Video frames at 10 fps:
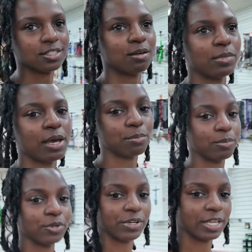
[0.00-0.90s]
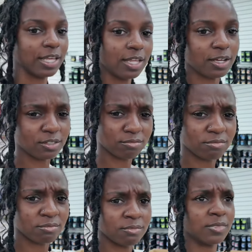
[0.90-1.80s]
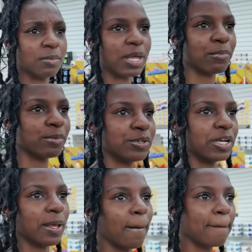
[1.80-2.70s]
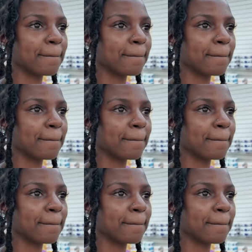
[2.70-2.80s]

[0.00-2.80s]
I'm not promoting it. Oh, I'm not promoting it.